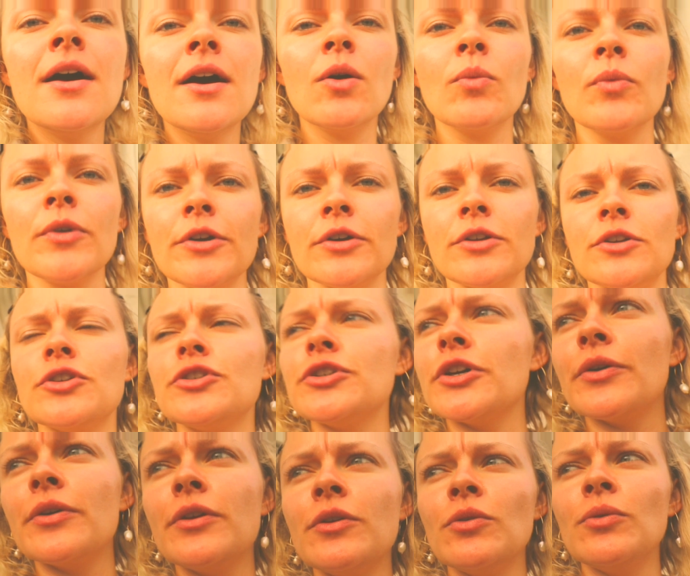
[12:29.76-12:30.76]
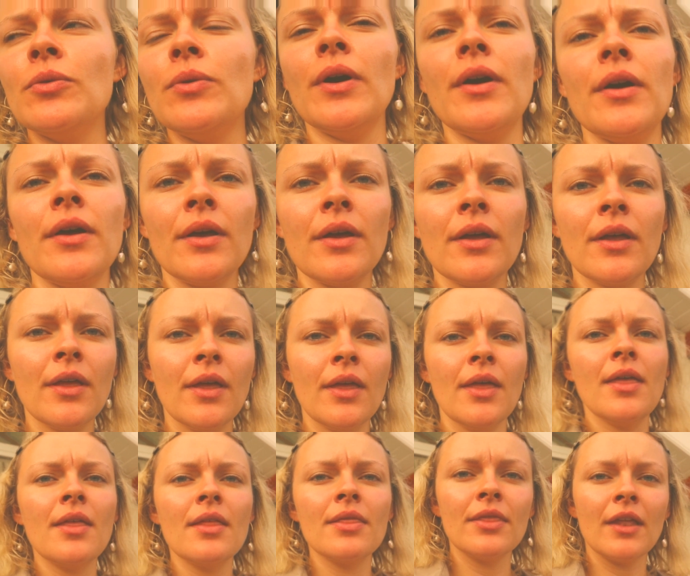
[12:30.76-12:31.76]
and we're going to show you
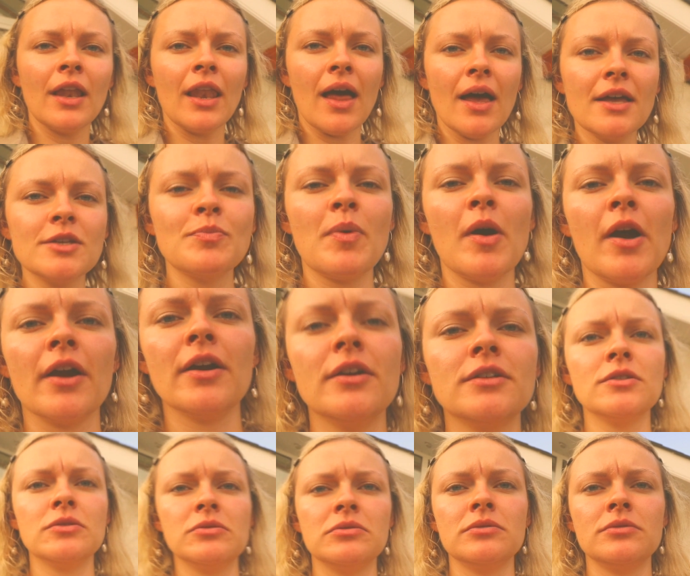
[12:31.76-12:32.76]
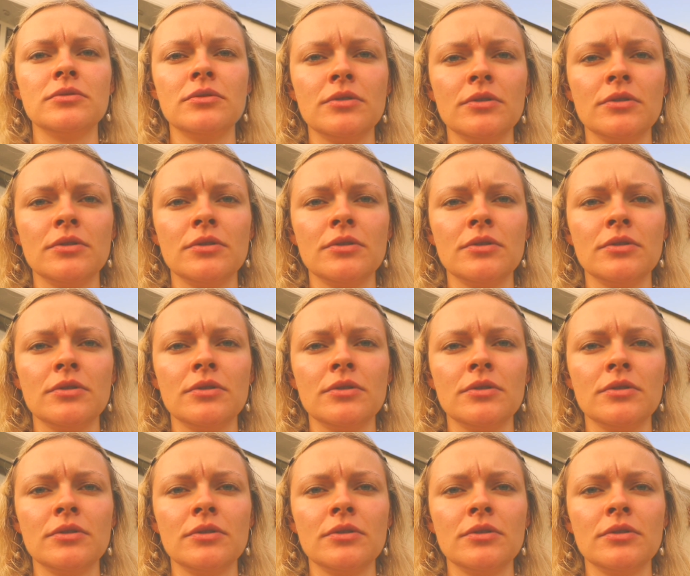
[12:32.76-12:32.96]
the last part